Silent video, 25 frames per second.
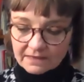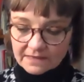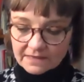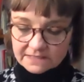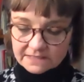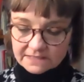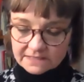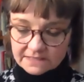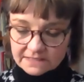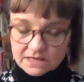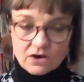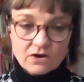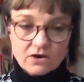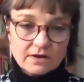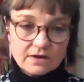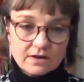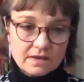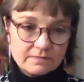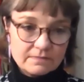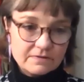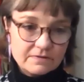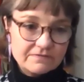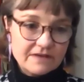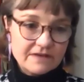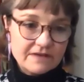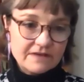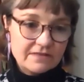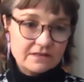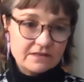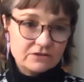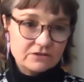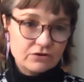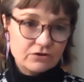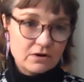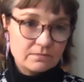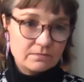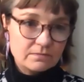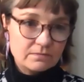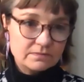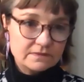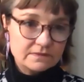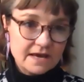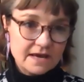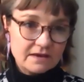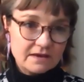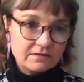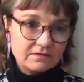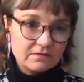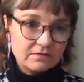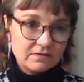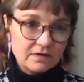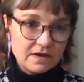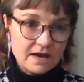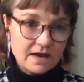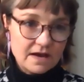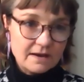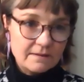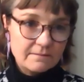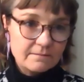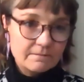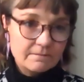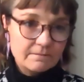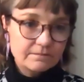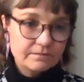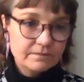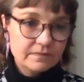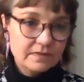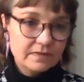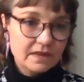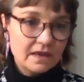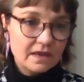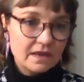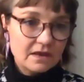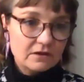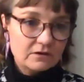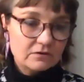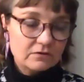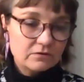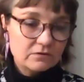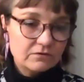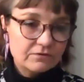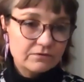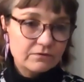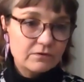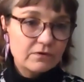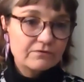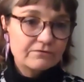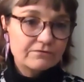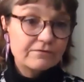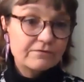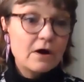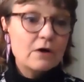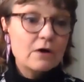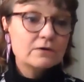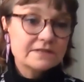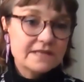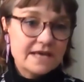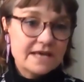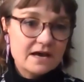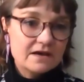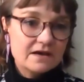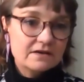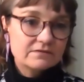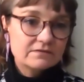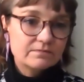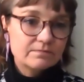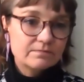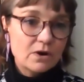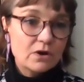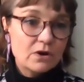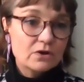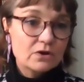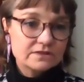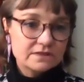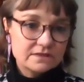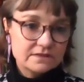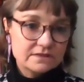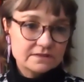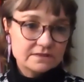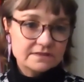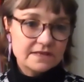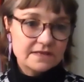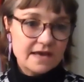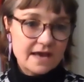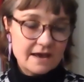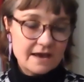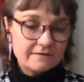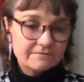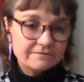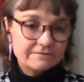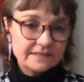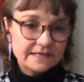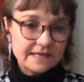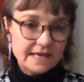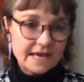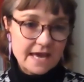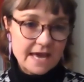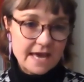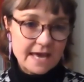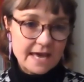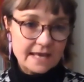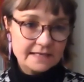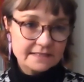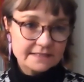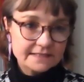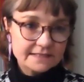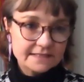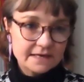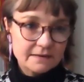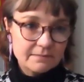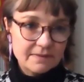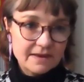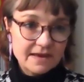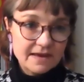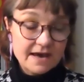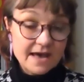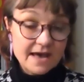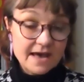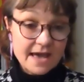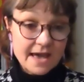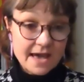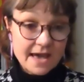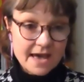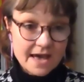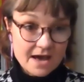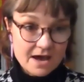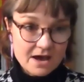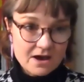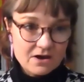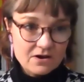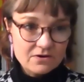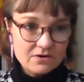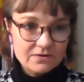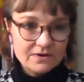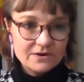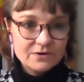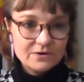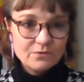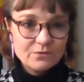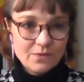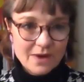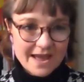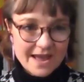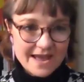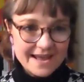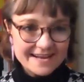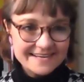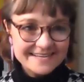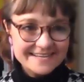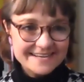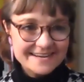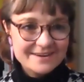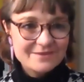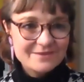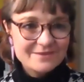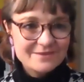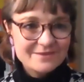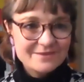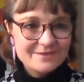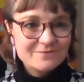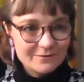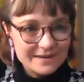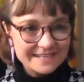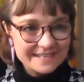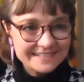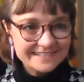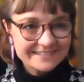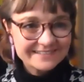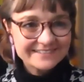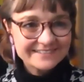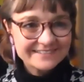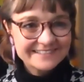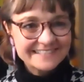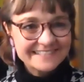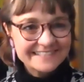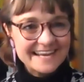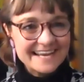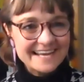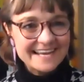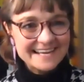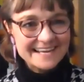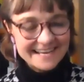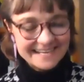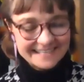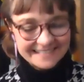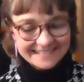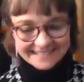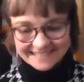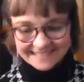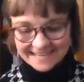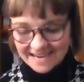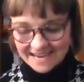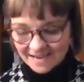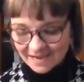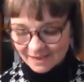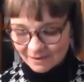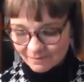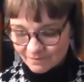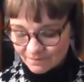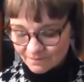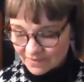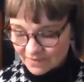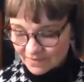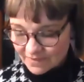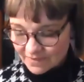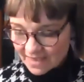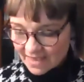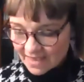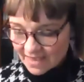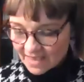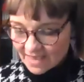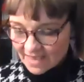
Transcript: there's a whole heap of other drop-down um, fold-out boxes that have to get answered about how and when and what resourcing, and um,